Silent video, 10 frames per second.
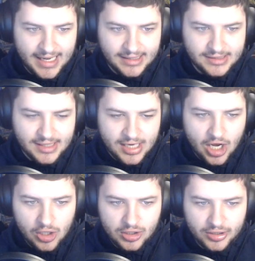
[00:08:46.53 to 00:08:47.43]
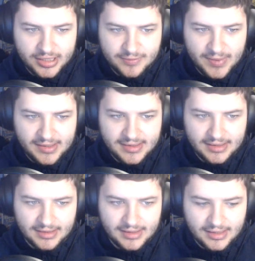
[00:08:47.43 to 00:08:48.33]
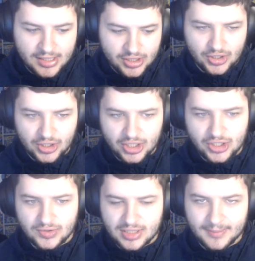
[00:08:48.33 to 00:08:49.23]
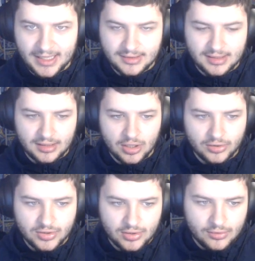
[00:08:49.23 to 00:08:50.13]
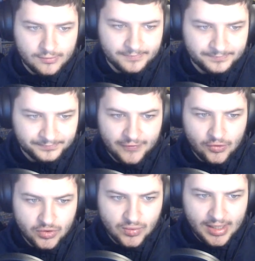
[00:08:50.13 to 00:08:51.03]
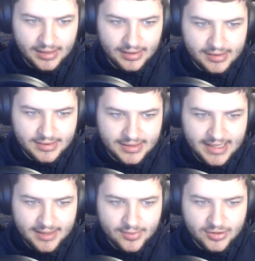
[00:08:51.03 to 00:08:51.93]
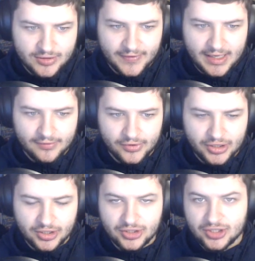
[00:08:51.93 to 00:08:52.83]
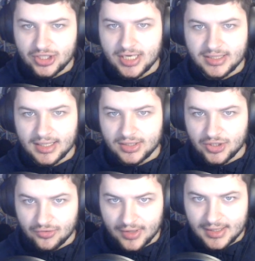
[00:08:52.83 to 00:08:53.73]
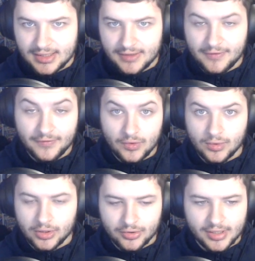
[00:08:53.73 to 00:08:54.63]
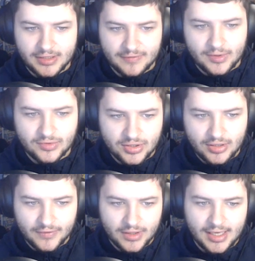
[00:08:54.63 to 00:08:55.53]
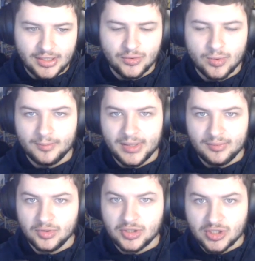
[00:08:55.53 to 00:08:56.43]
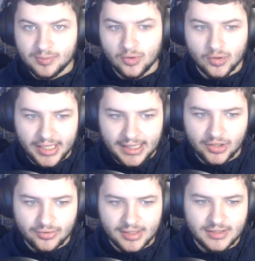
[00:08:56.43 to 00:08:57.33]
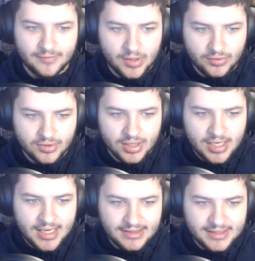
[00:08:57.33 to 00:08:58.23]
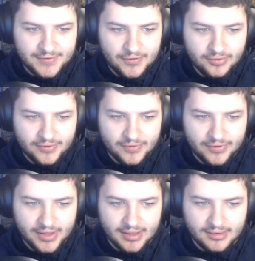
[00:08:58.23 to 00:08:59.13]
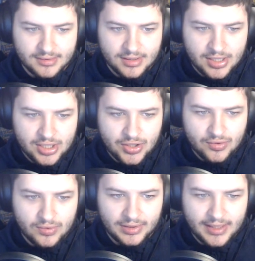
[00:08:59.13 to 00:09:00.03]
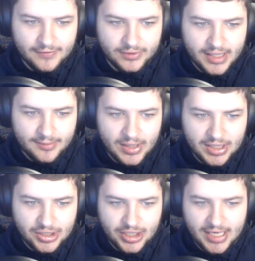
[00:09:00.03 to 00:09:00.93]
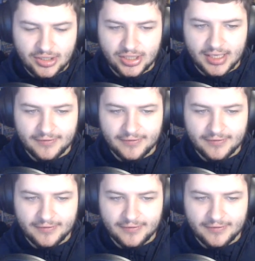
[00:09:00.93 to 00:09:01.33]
And RCON is basically so you can use commands in the console. Enforce whitelist, game mode survival you can just change that to creative if you want a creative mode server and you want people to spawn in creative mode. And there's a few different things. So level name you can change it.